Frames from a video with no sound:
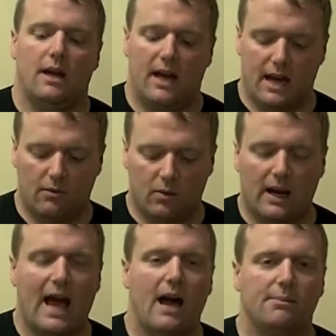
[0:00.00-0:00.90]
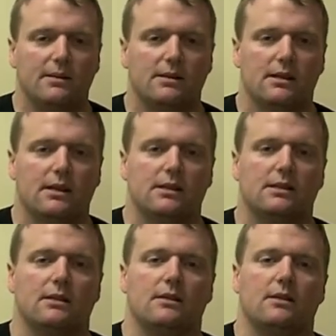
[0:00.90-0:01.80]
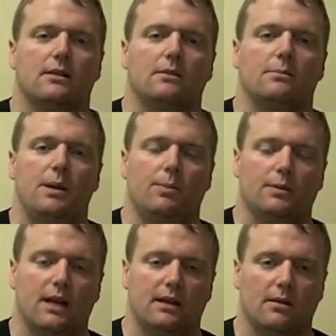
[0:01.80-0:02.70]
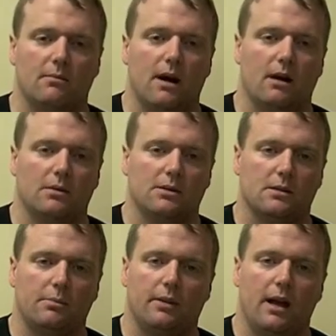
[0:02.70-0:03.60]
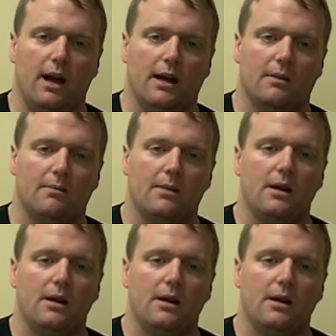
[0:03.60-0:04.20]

And what happens is people take their models and apply them.